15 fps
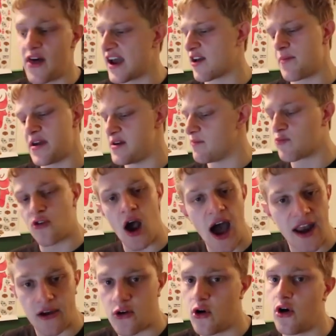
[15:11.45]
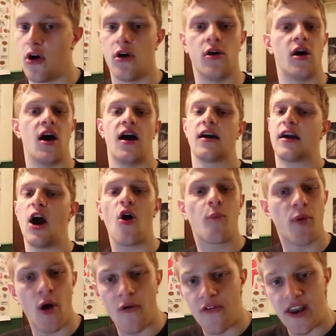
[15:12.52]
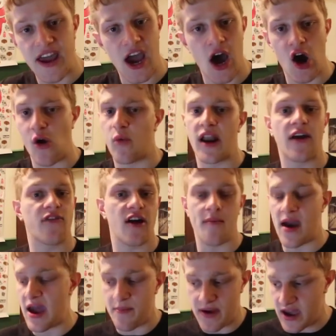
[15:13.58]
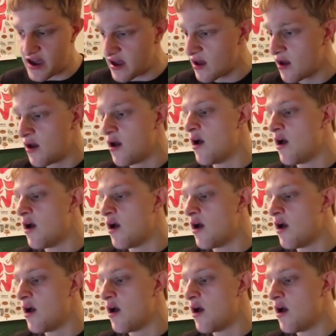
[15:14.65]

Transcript: That could be Chronicle, uh, GoPro video, whatever it may be.